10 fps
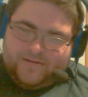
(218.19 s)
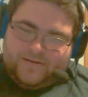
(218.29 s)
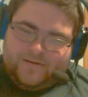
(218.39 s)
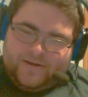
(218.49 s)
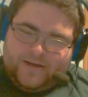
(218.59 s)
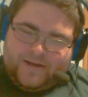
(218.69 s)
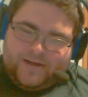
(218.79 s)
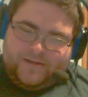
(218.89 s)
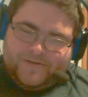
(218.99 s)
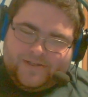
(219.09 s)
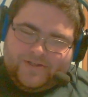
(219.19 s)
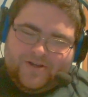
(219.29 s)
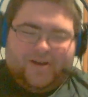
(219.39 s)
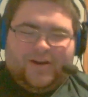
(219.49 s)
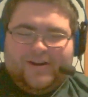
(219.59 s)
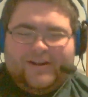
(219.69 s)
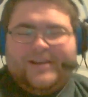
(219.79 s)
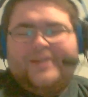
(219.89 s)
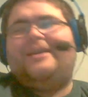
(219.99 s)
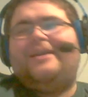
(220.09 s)
Okay, you say Johnny
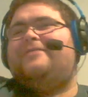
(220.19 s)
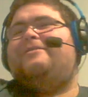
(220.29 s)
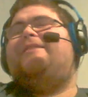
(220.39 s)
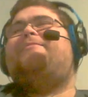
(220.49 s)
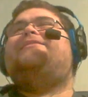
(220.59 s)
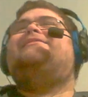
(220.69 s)
Gargano. Yeah, you're right. I mean,